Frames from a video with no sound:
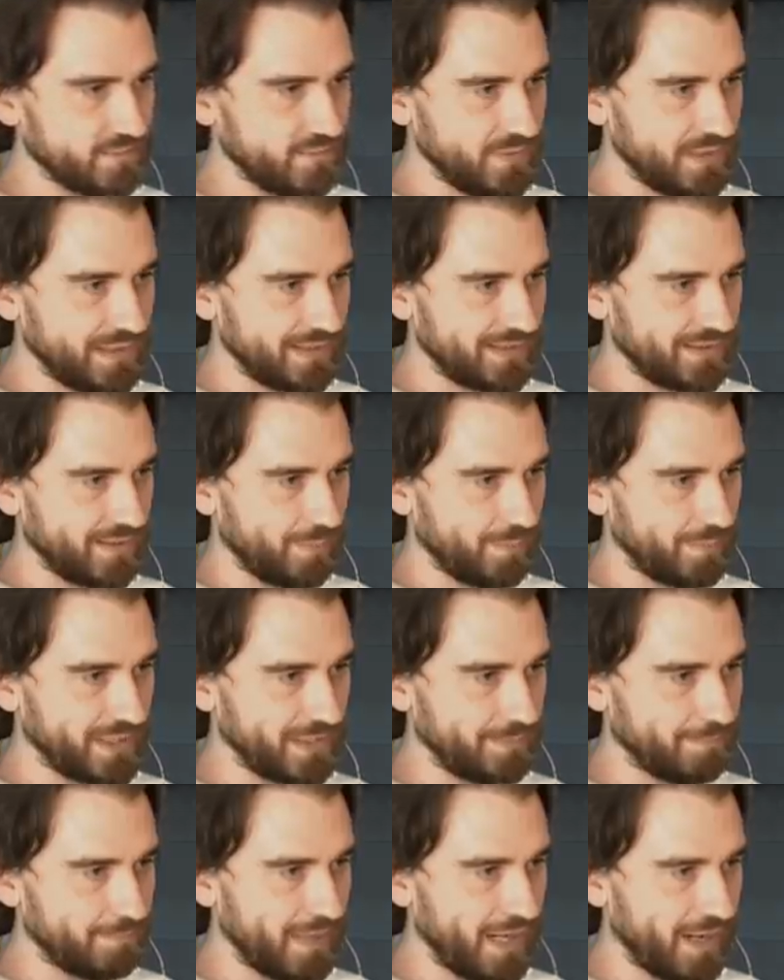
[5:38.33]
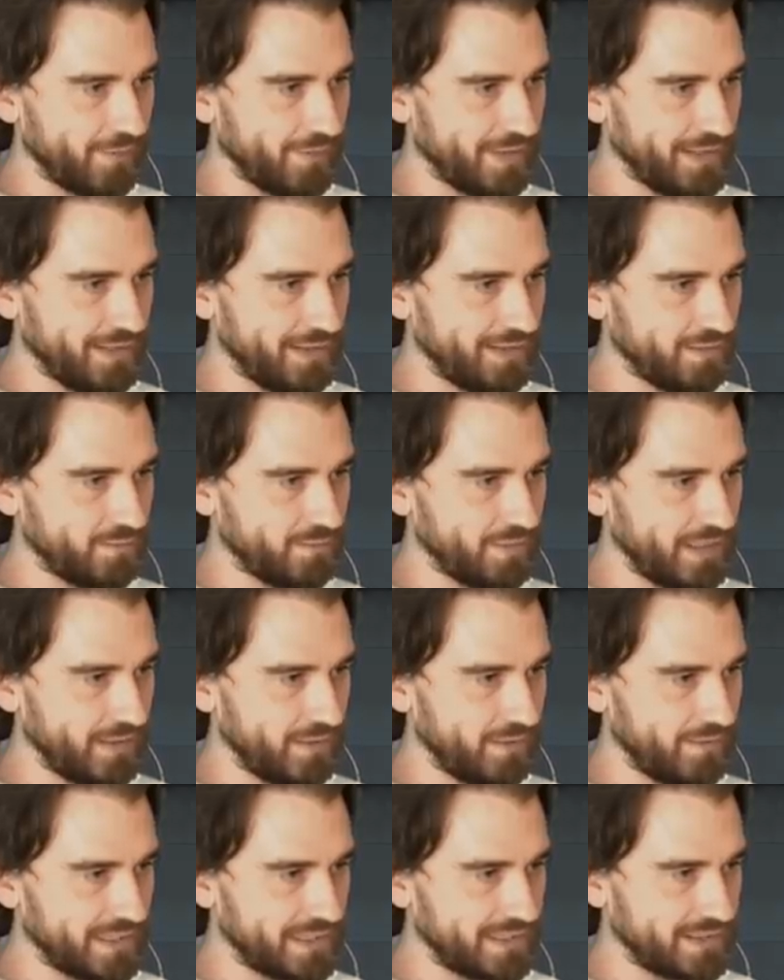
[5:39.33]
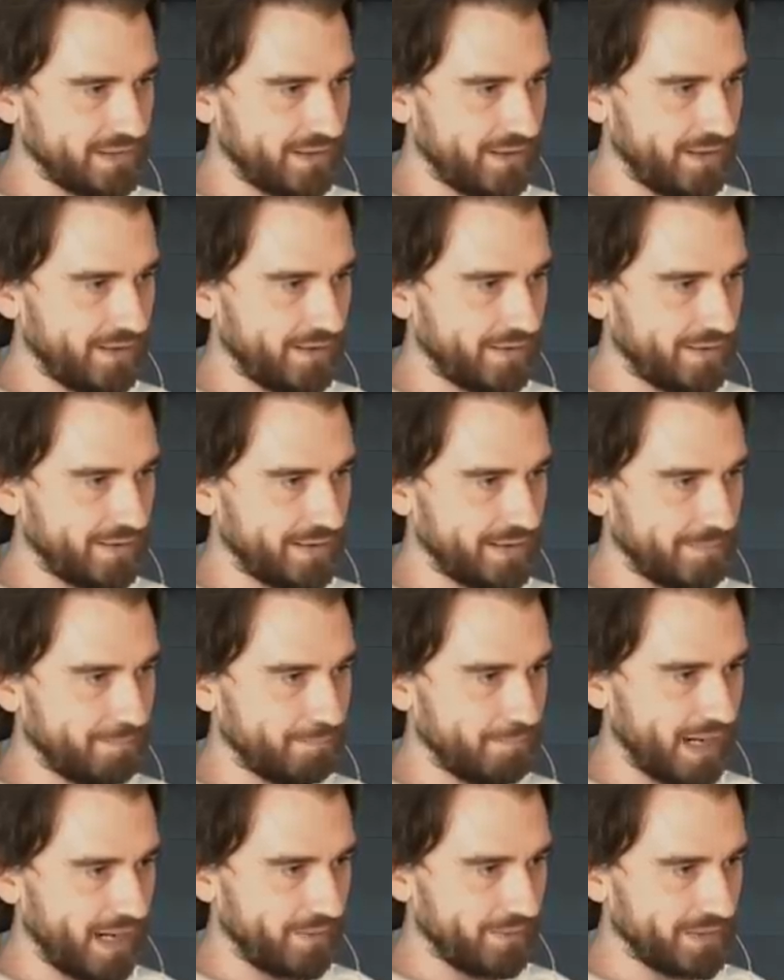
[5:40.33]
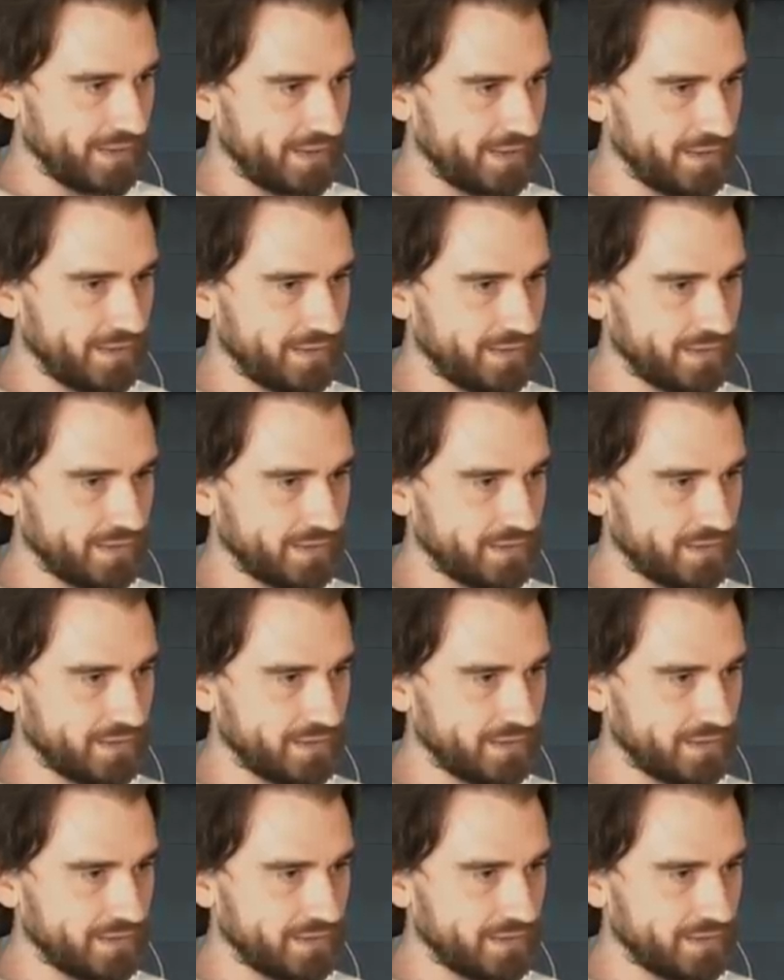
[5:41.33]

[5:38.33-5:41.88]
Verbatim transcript: We'll copy the Barrin. We'll return the Barrin.